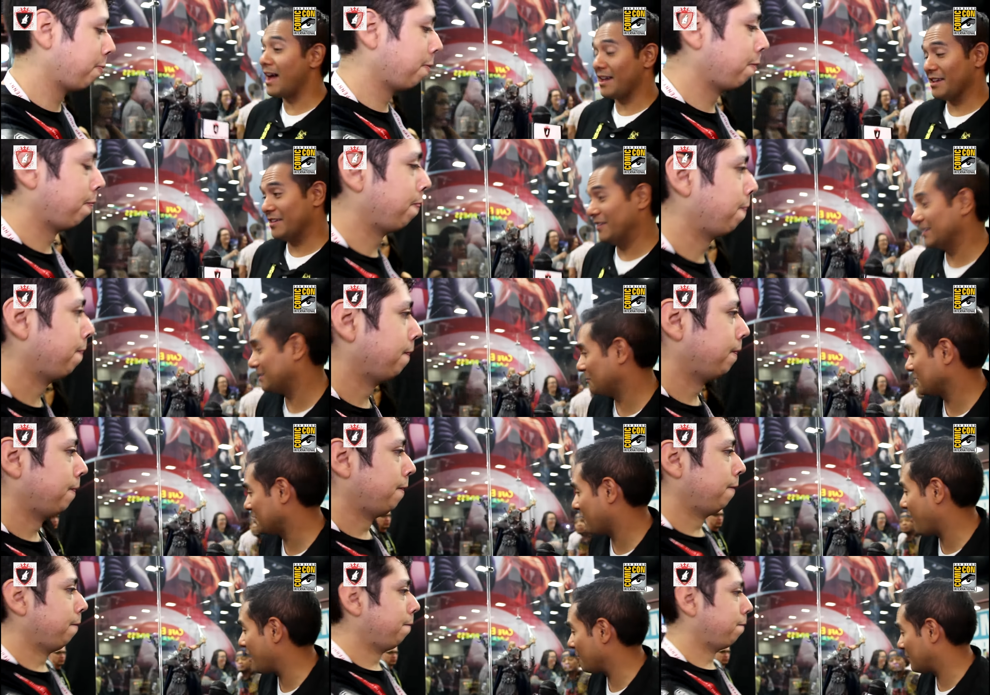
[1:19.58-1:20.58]
Speaker 1: Yeah, this
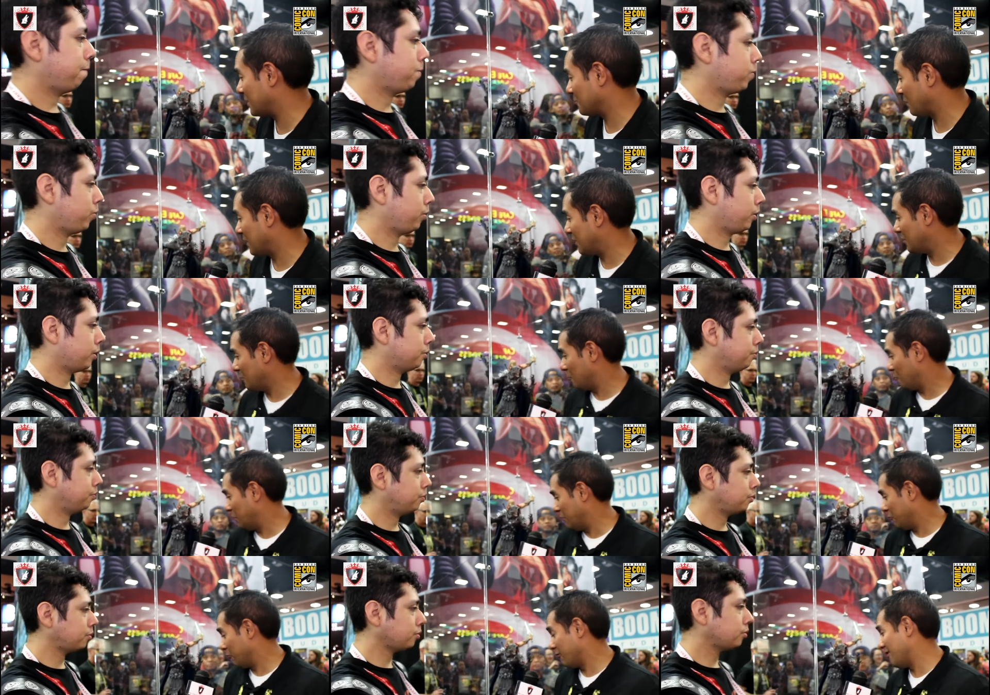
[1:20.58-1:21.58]
was a great because we
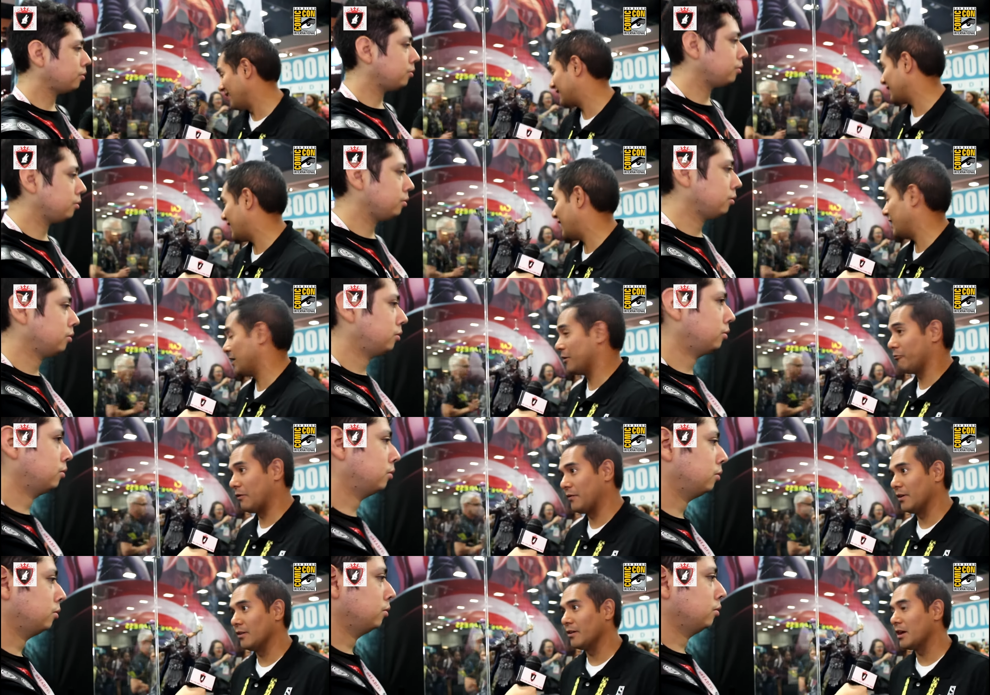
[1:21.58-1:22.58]
were really excited to
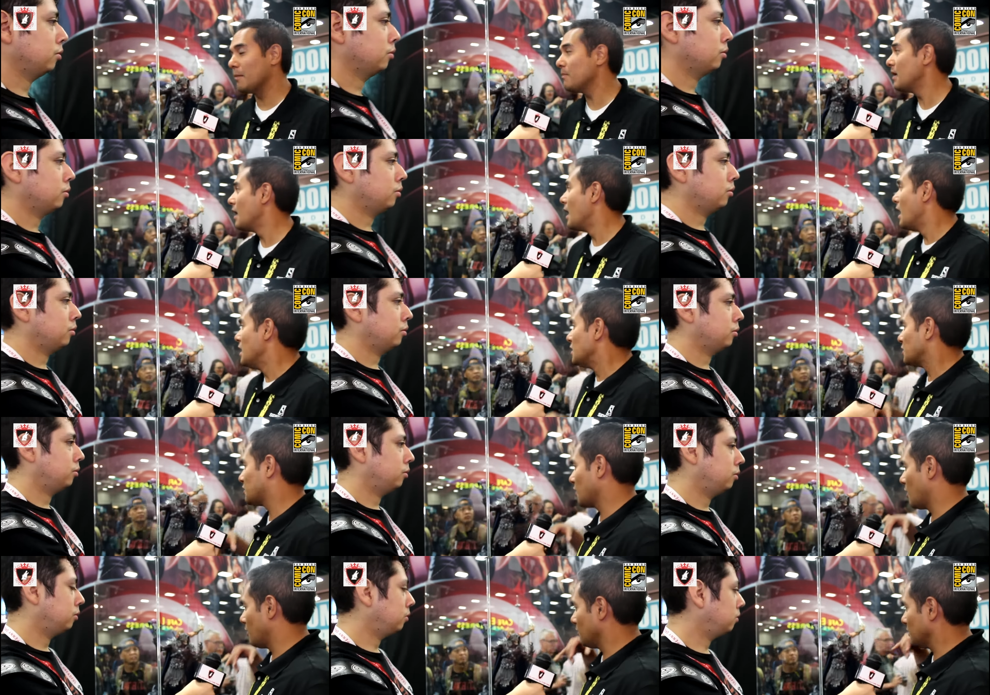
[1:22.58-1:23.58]
reveal him.
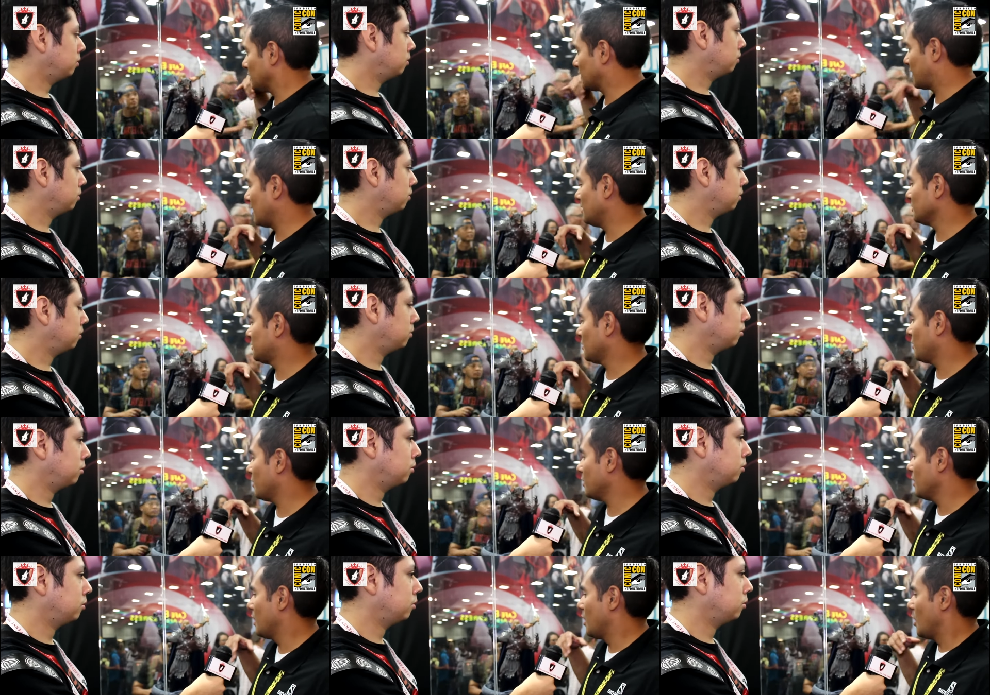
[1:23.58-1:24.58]
So
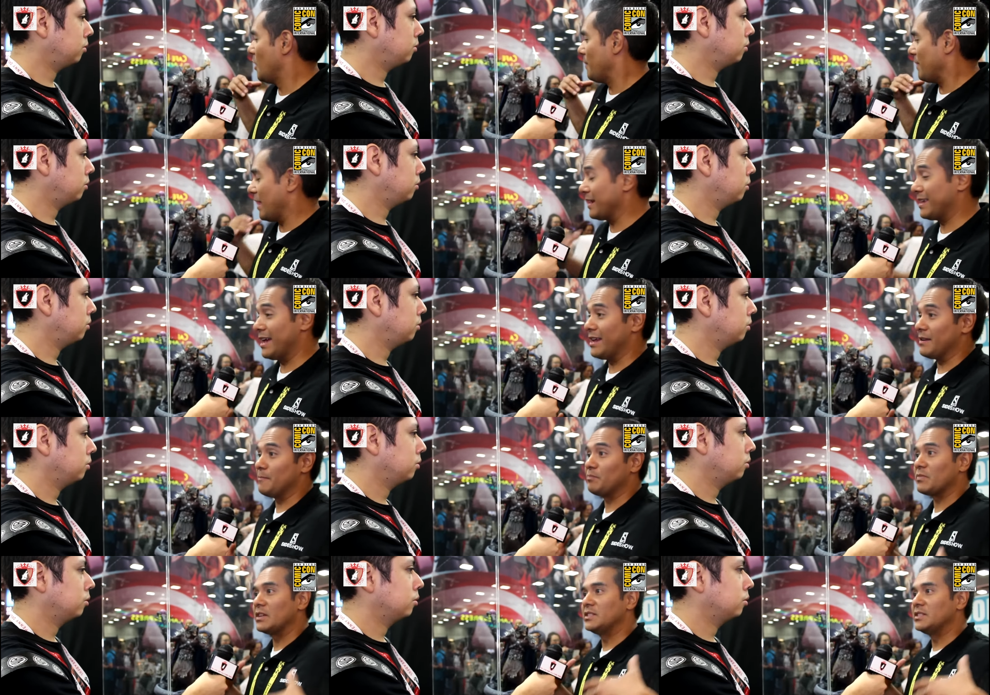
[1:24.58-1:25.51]
Skeletor, again,